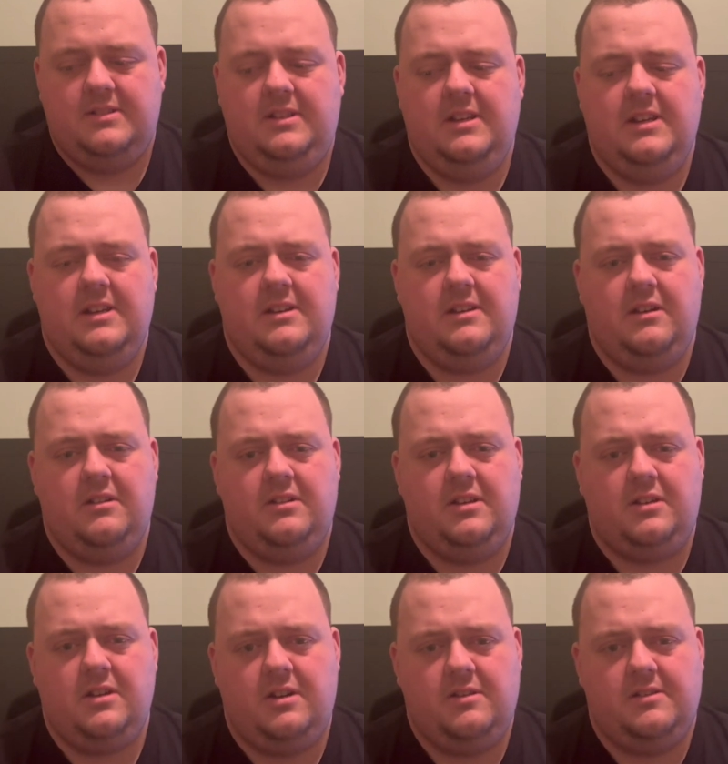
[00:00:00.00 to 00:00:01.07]
Yeah, I'm going to
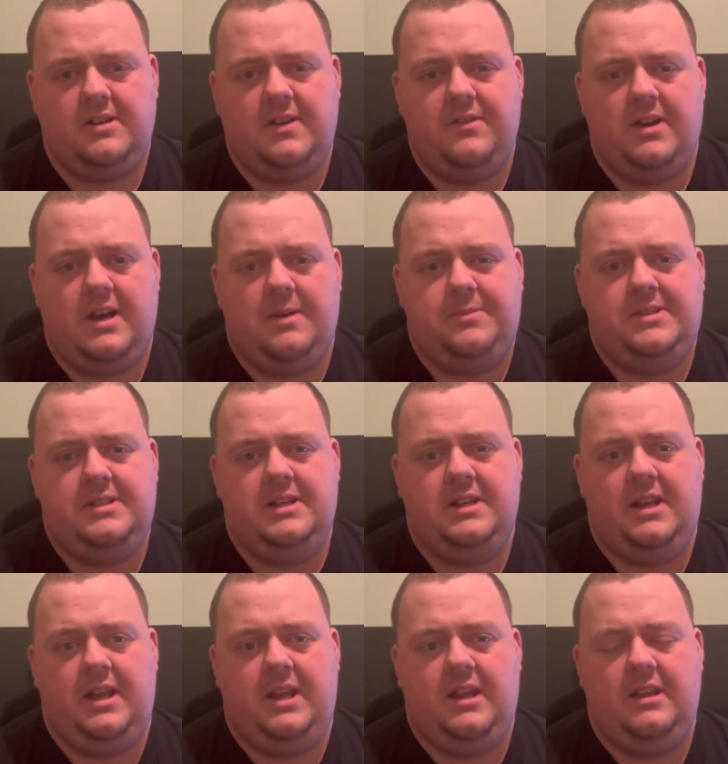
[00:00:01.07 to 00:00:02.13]
go another upset
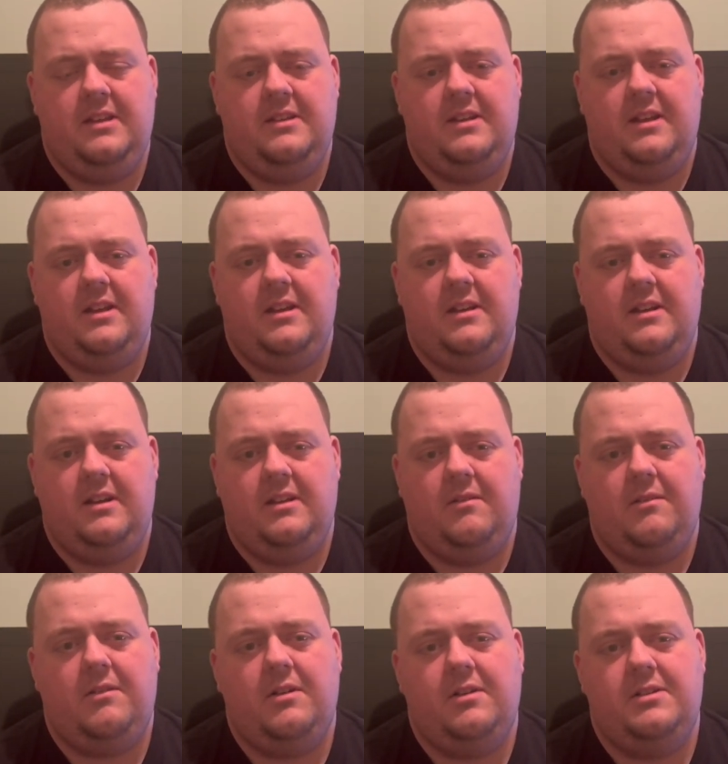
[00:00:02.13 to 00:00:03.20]
here, and
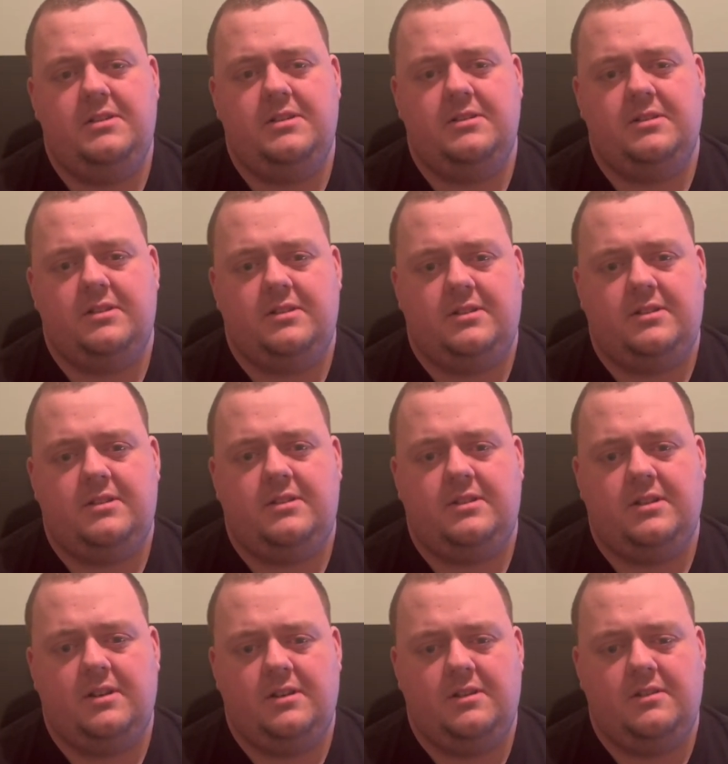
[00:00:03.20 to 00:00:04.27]
I'm going to
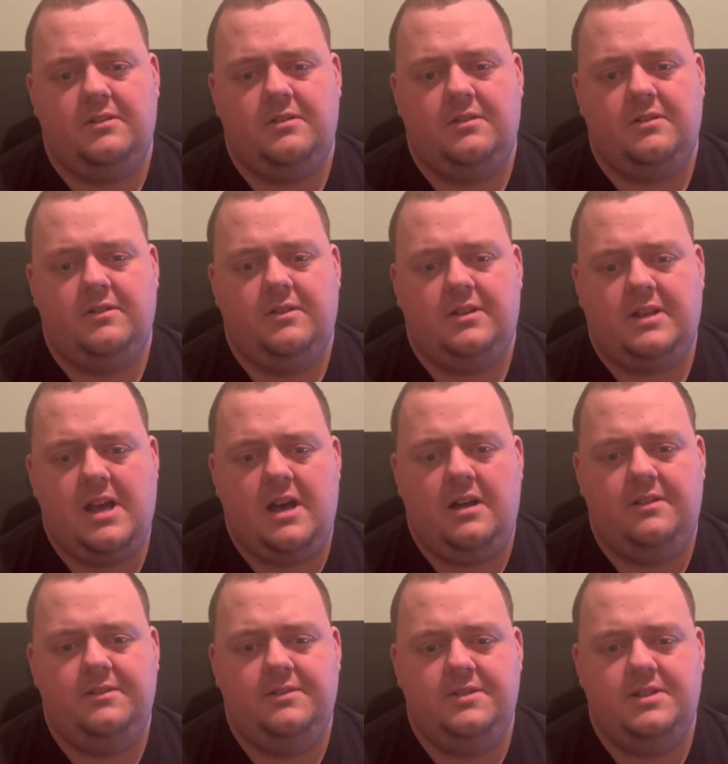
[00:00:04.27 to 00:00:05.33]
go
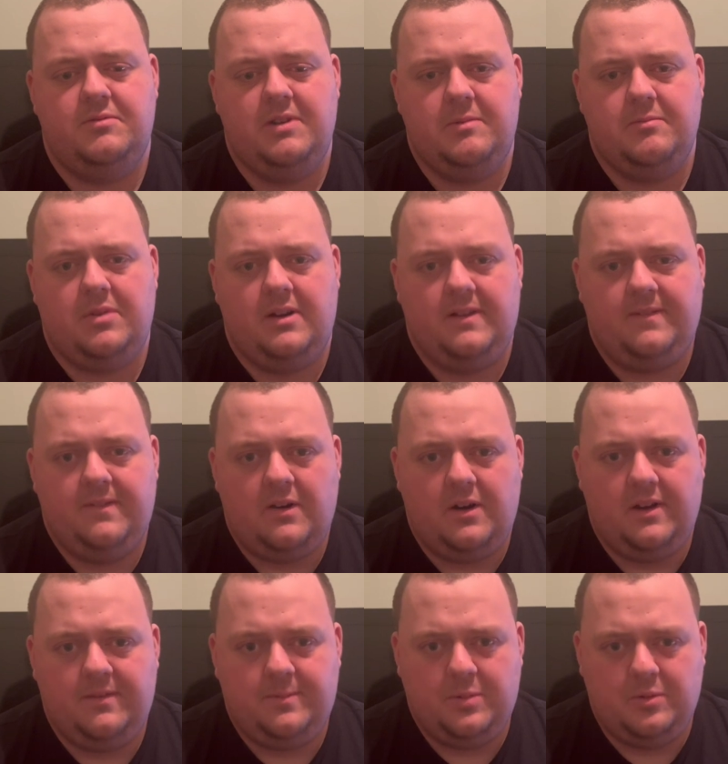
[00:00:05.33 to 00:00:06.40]
Carlton to win by
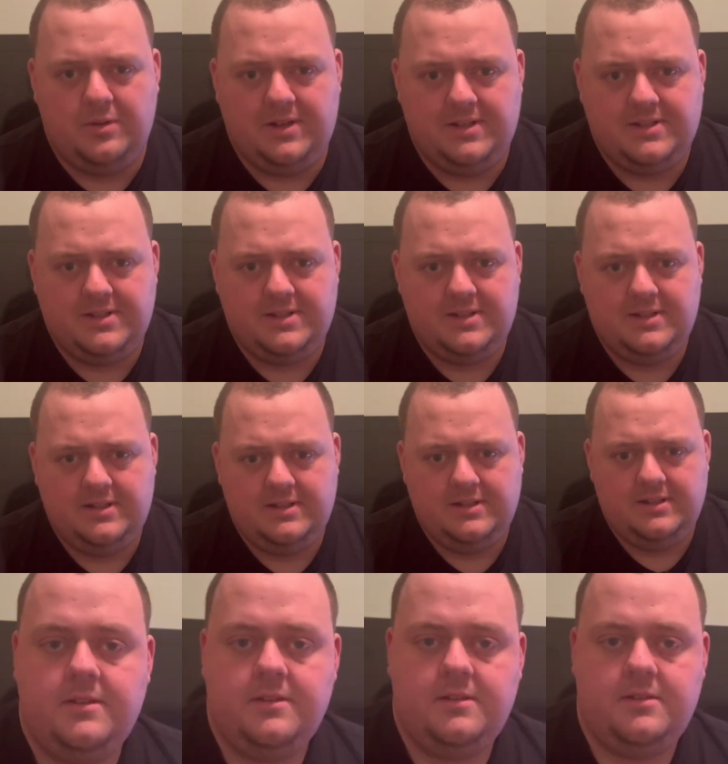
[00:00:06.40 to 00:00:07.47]
five points.
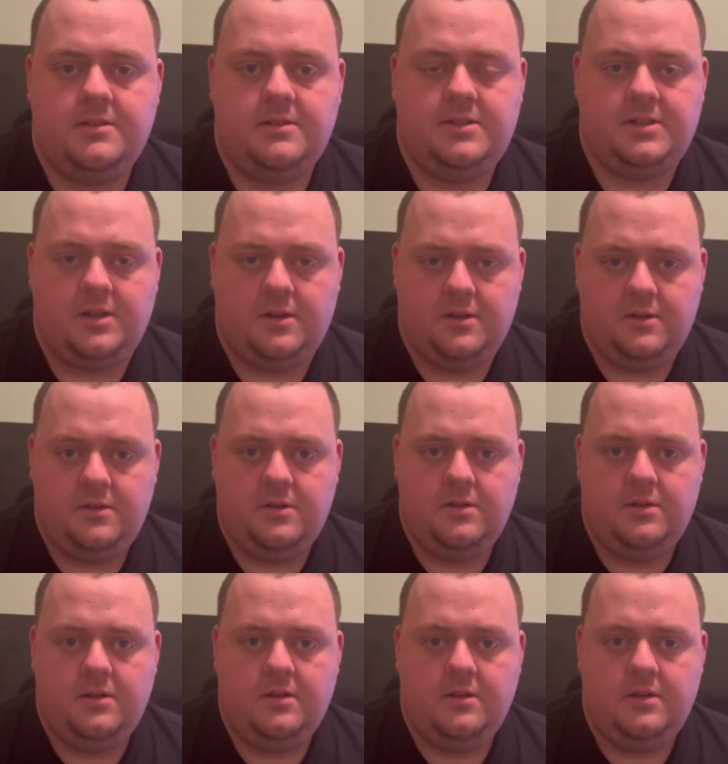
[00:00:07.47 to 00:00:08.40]
So